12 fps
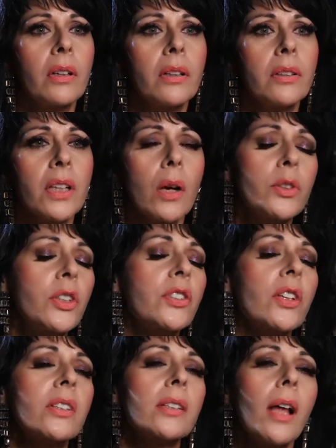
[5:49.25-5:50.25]
Don't you
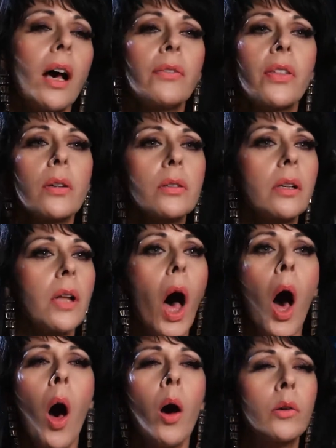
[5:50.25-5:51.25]
just love those
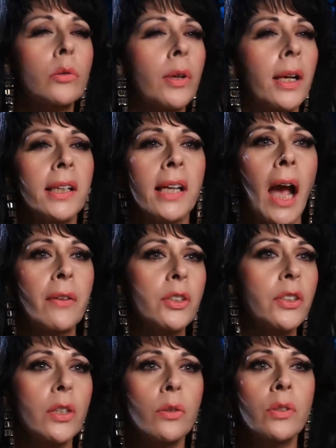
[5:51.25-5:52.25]
long, rainy
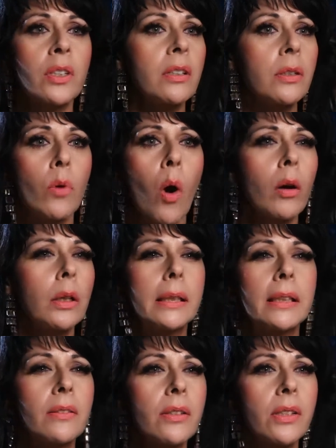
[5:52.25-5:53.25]
afternoons in New
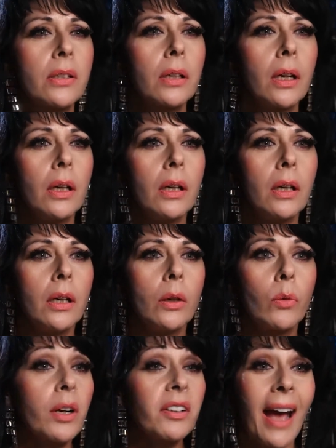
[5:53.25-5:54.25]
Orleans,
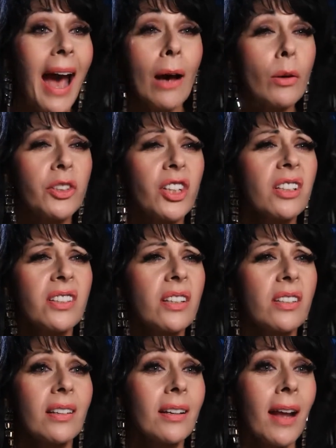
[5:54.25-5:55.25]
where an hour just
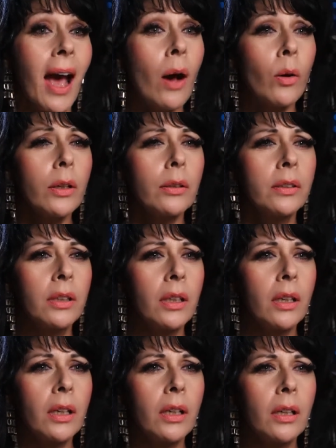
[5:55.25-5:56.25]
isn't an hour,
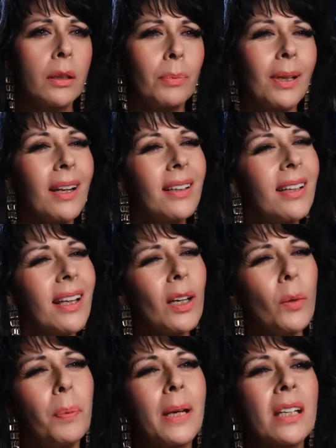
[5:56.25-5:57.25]
but a
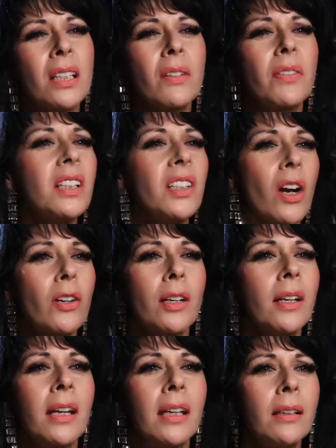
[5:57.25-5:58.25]
little piece of
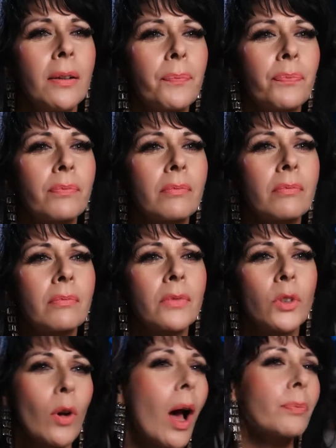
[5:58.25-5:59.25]
eternity
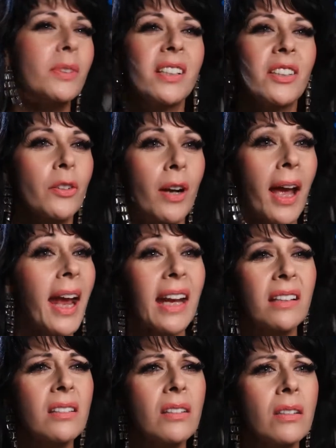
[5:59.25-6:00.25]
dropped in your
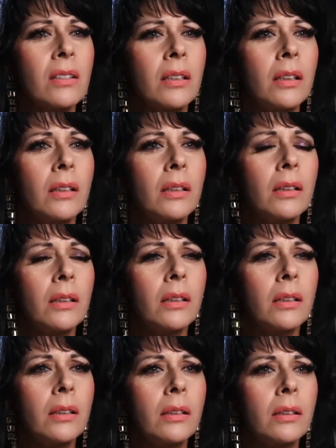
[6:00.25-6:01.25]
hands?
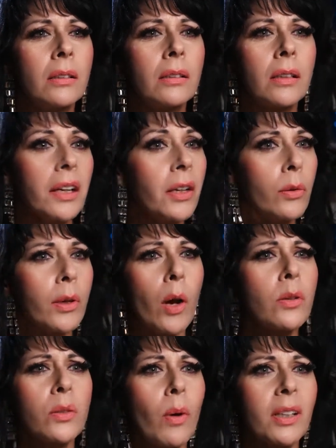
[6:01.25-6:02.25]
And who
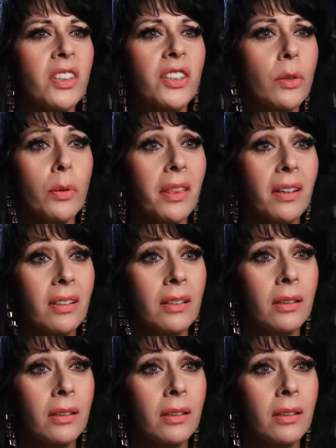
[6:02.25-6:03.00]
knows what to do with it?